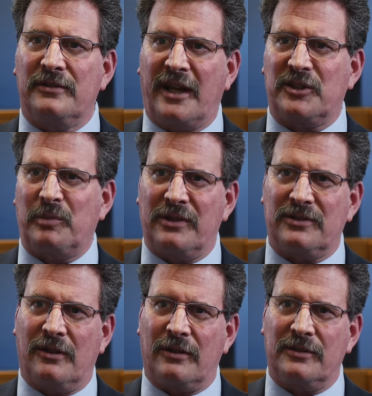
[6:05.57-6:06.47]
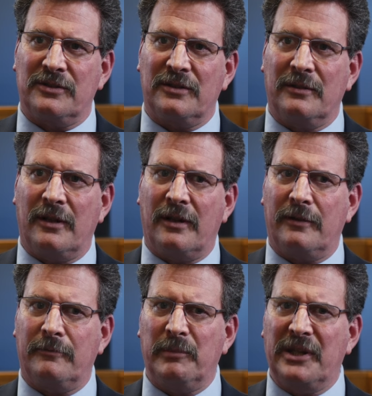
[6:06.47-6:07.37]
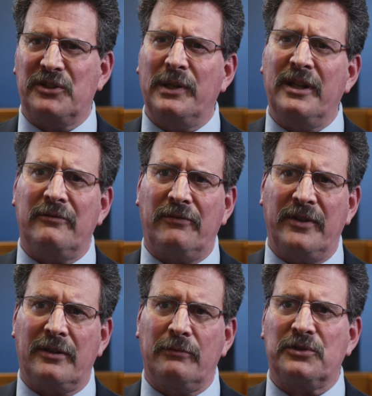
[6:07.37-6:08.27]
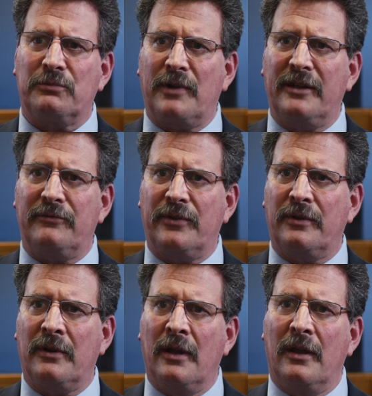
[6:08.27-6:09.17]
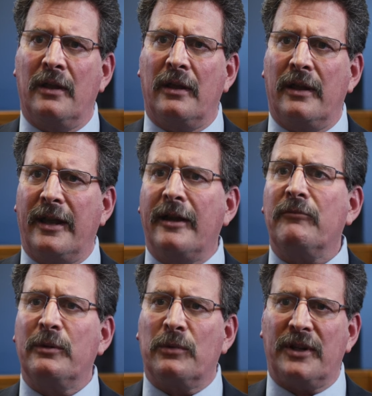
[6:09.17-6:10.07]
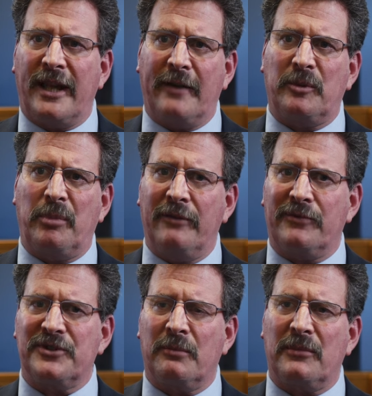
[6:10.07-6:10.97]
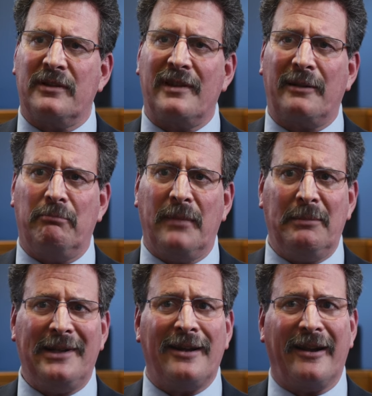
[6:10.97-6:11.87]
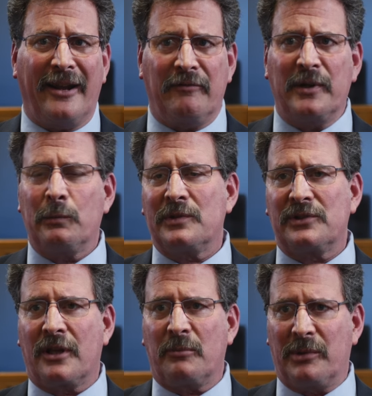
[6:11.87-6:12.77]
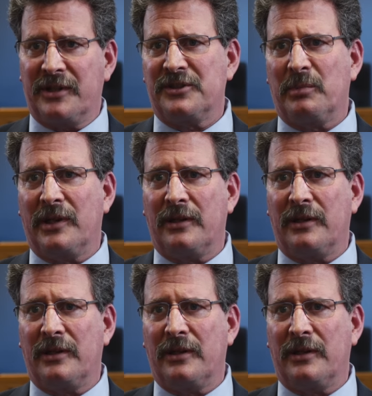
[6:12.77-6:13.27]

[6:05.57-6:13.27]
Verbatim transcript: taxpayers' dollars uh, because we didn't feel it was right for everyone to have to pay for something that maybe not everyone was going to participate